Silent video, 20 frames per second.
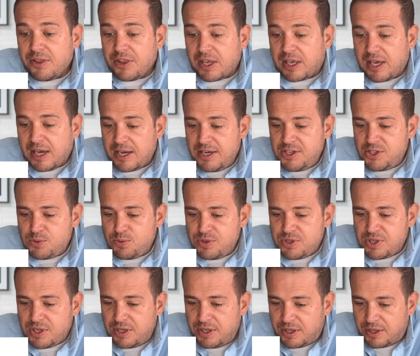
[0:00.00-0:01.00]
The case
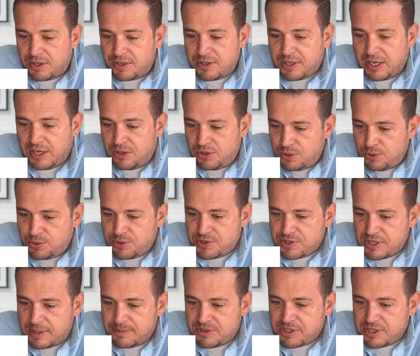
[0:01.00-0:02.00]
was heard in North
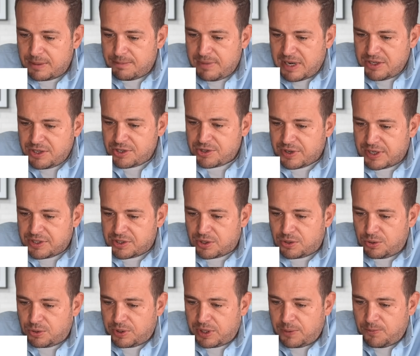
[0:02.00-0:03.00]
Somerset Magistrates
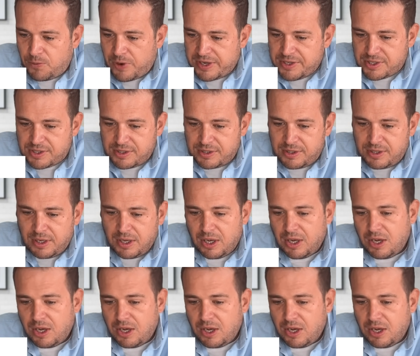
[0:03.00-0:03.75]
Court in Weston